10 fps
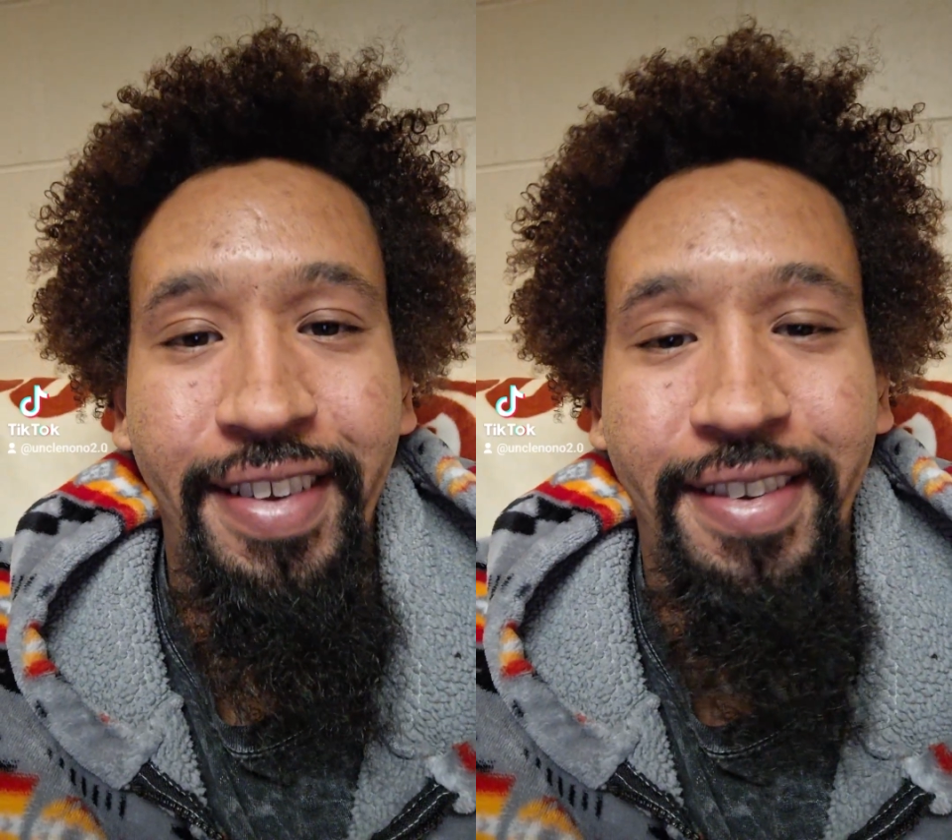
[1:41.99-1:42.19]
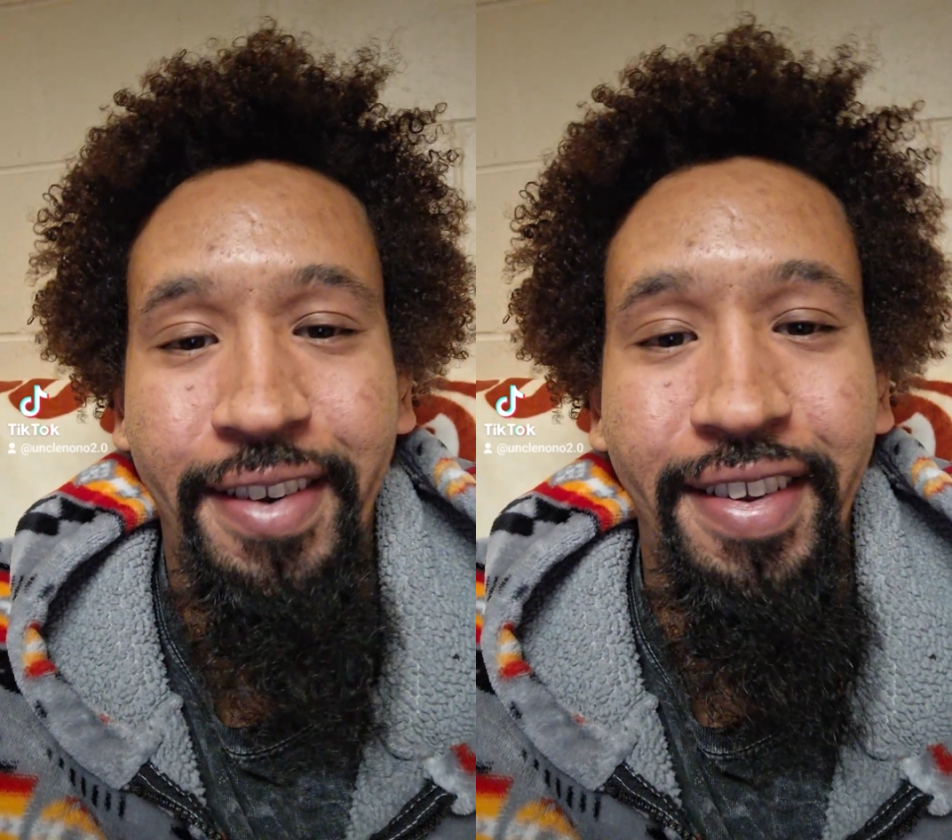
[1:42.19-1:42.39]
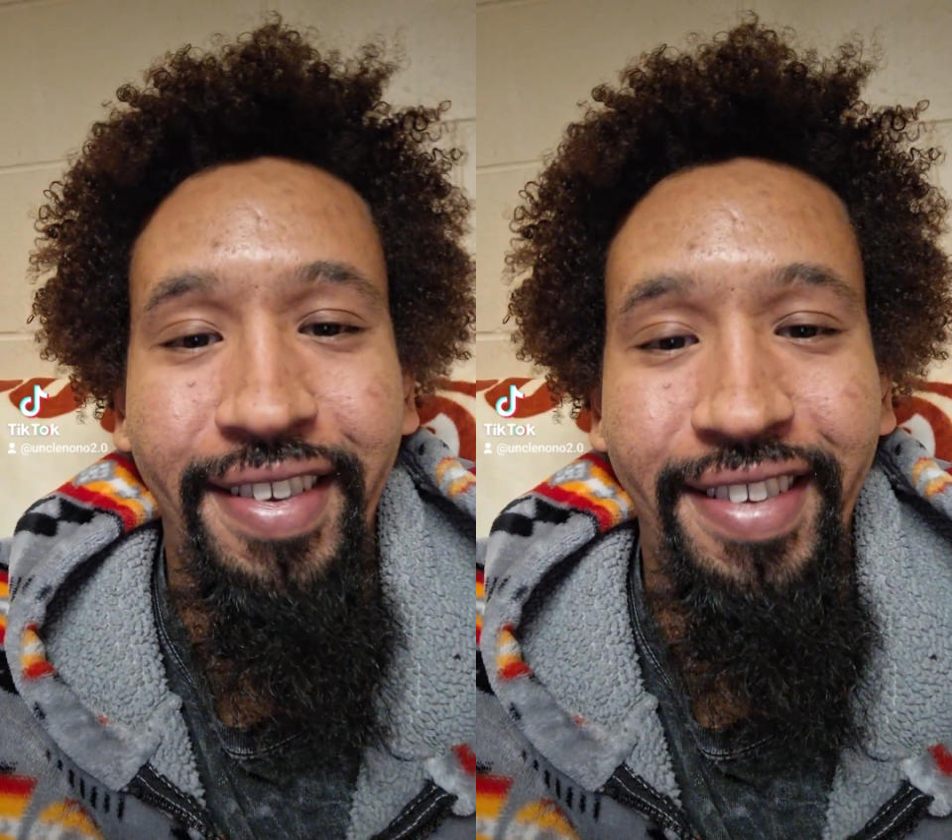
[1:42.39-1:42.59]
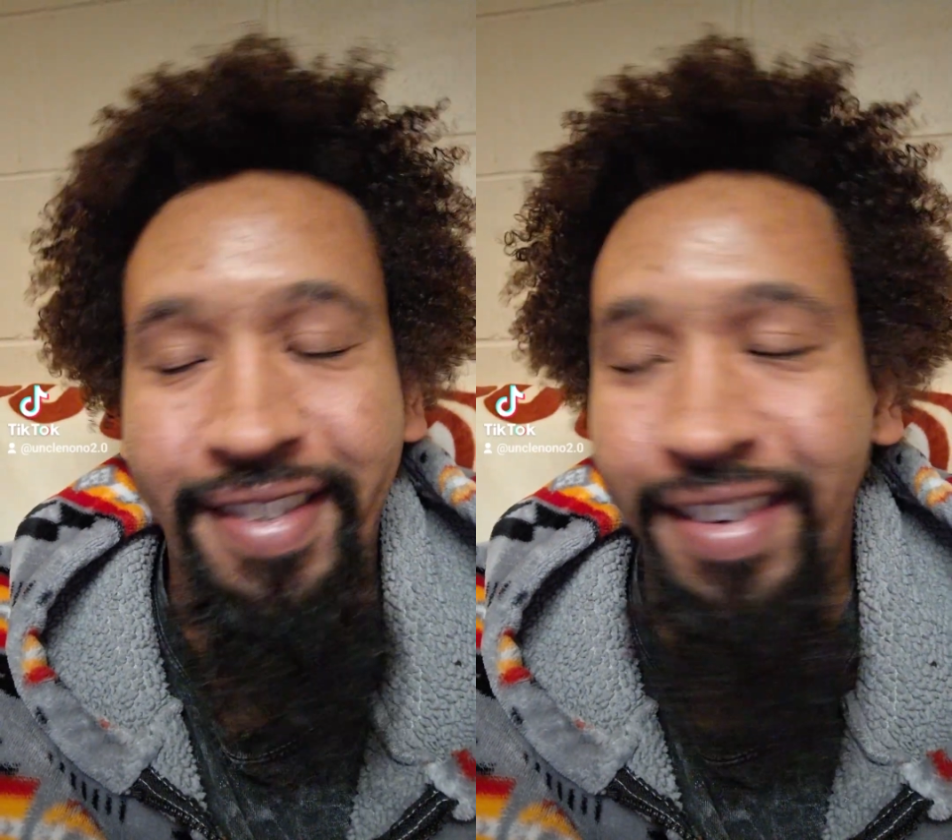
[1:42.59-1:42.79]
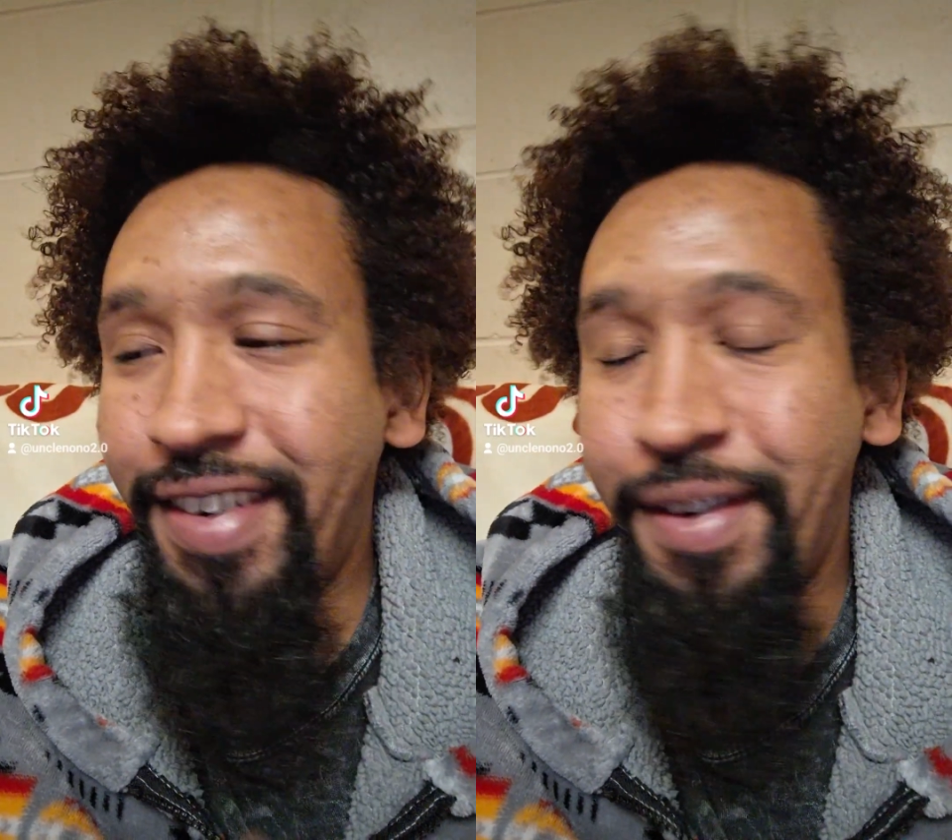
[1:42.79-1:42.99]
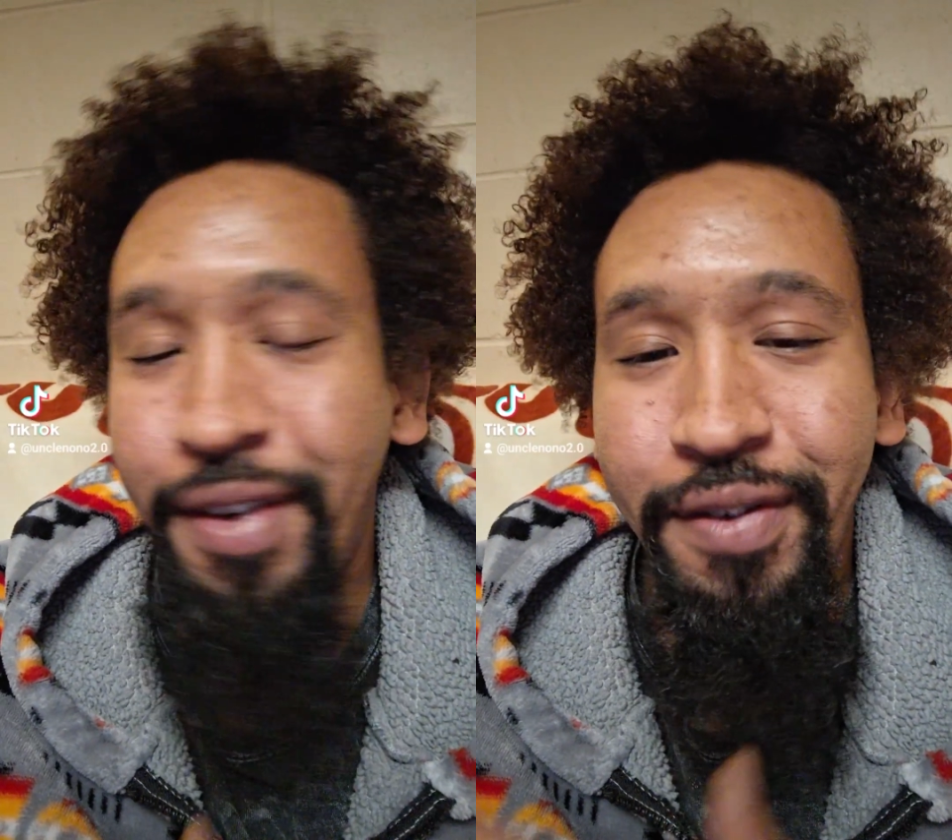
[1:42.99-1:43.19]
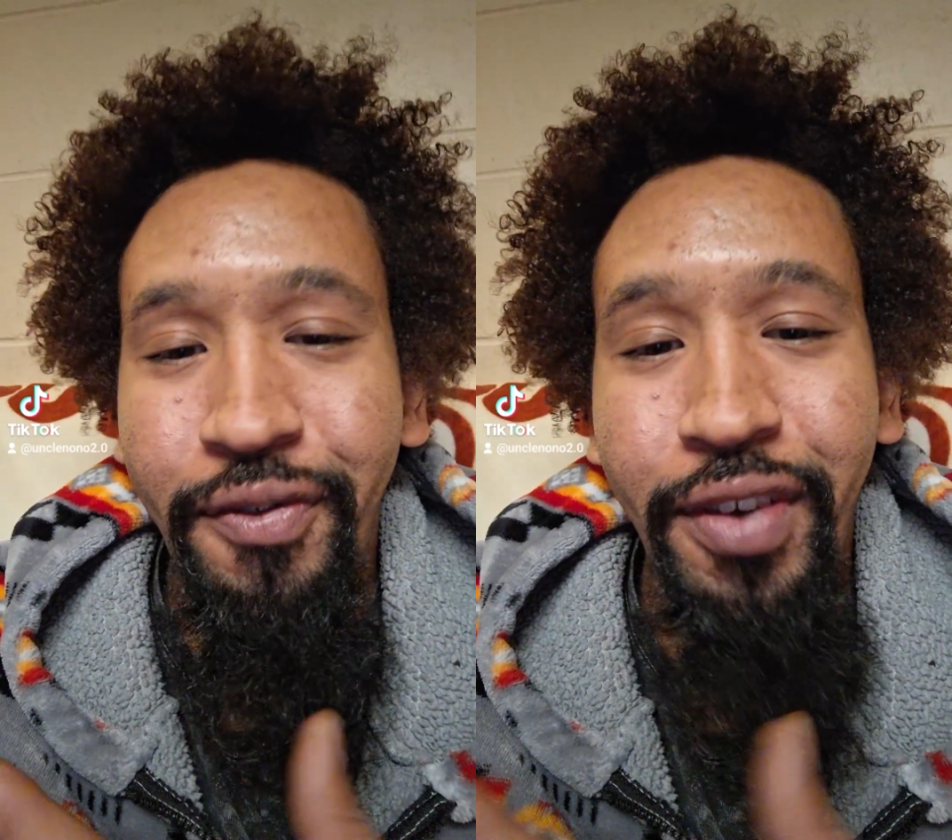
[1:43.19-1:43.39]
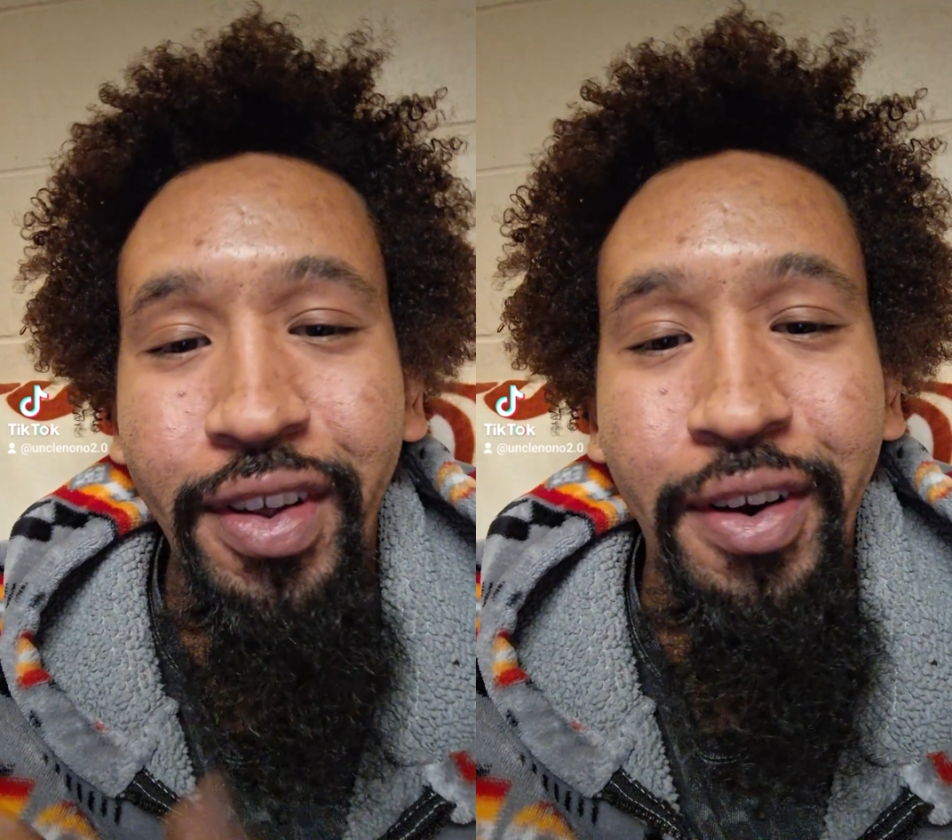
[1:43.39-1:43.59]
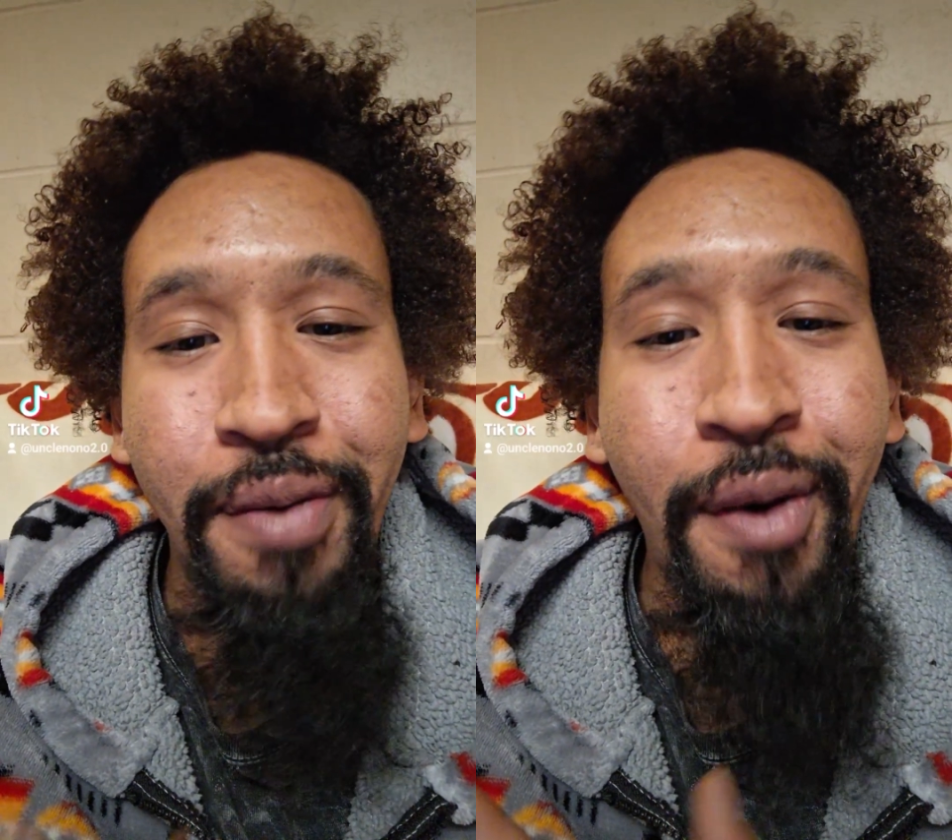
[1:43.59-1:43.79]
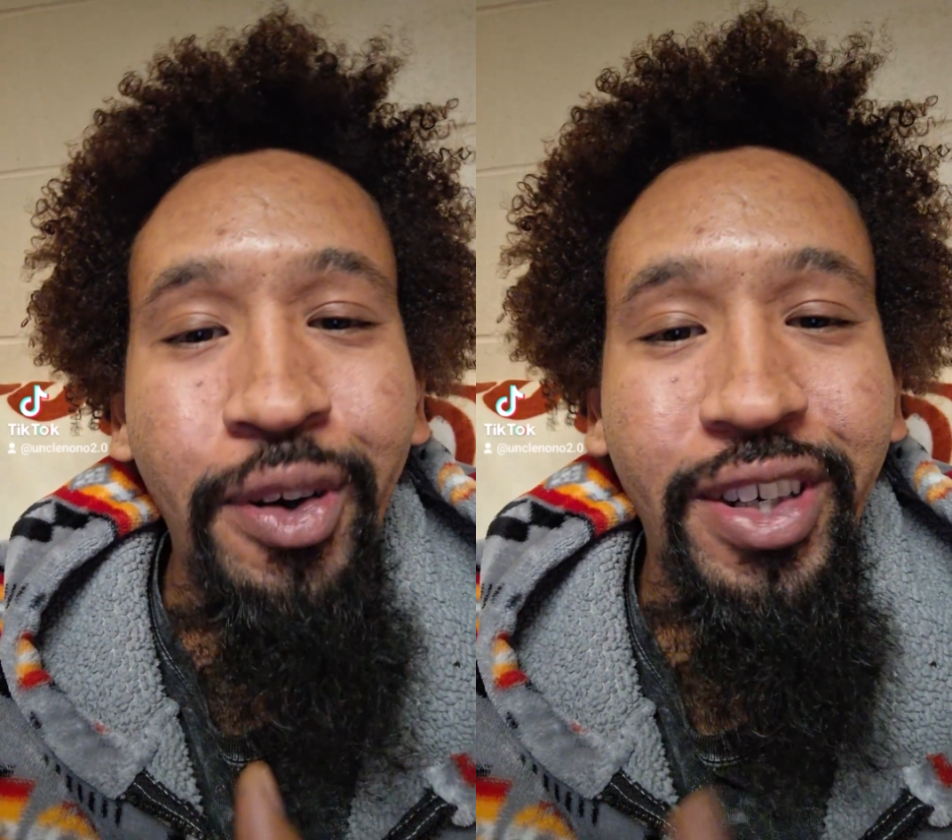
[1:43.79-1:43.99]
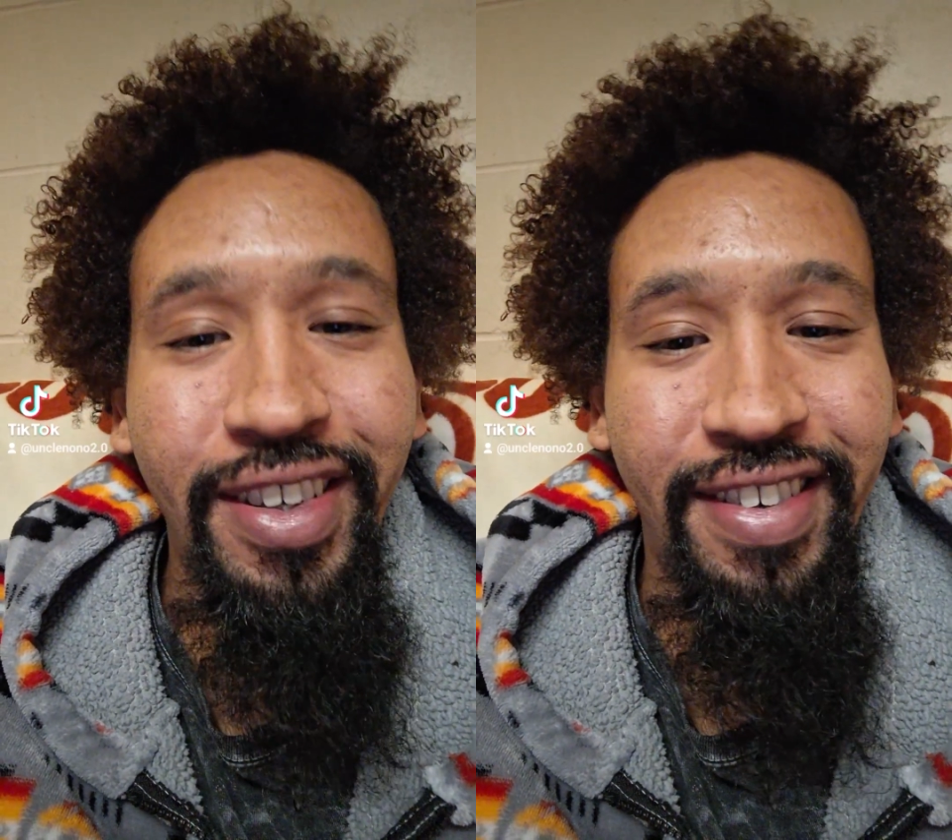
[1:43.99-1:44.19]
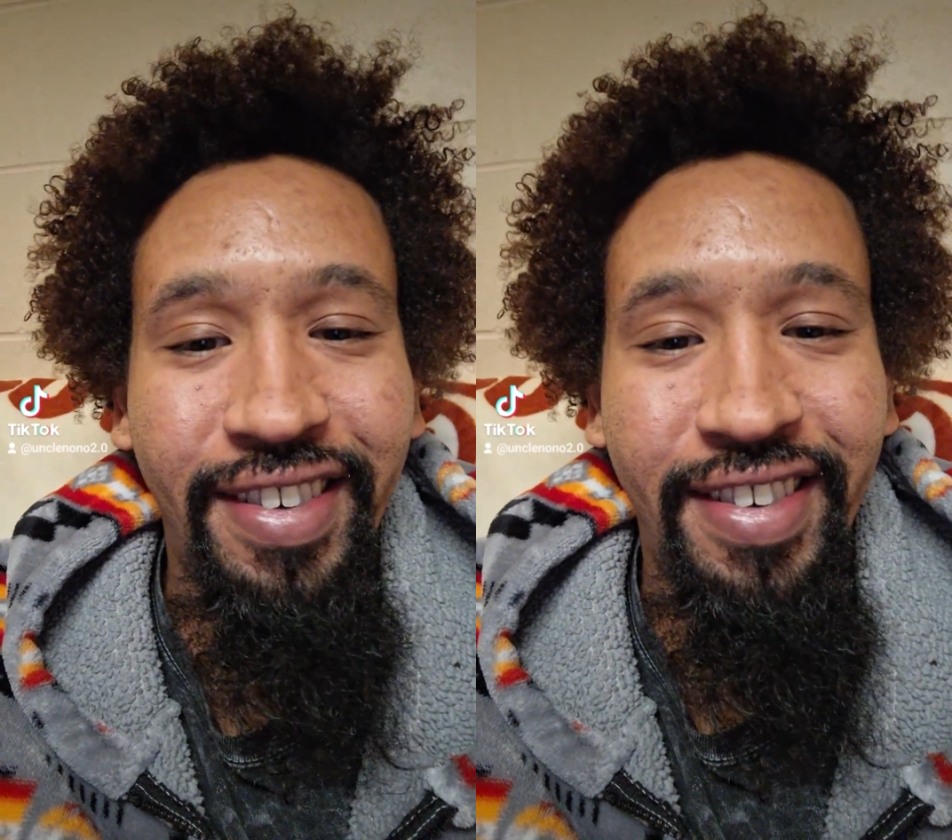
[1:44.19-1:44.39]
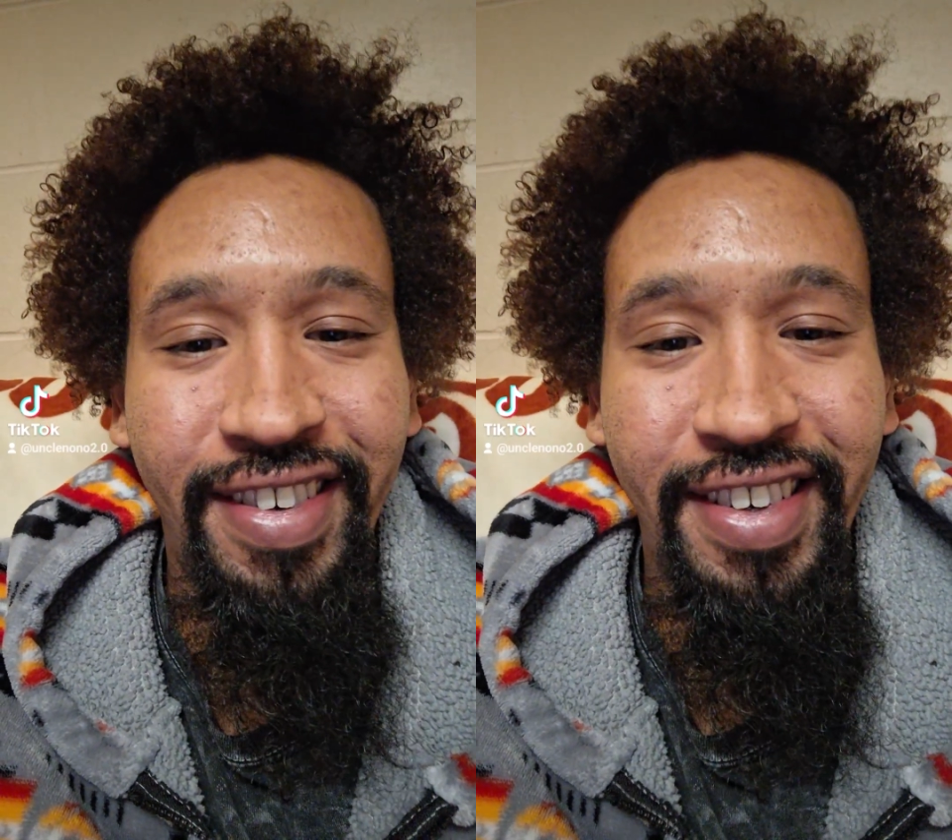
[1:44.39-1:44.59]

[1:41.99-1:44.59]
to feel your emotions.